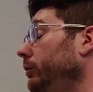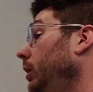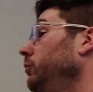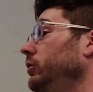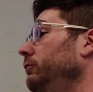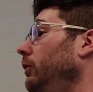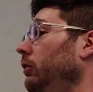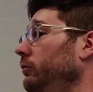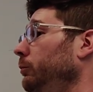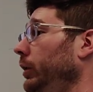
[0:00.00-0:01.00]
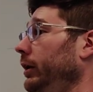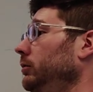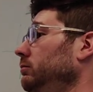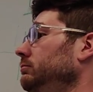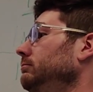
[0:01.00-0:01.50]
It comes default blank.
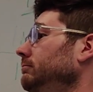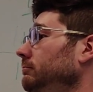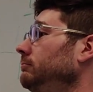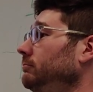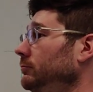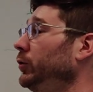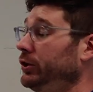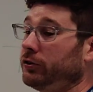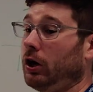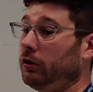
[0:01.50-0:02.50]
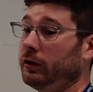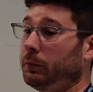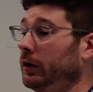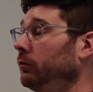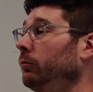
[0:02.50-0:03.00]
We just called
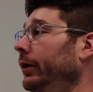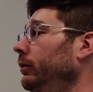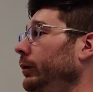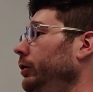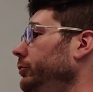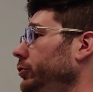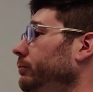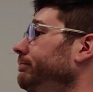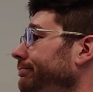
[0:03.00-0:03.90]
it button 1 or button 2.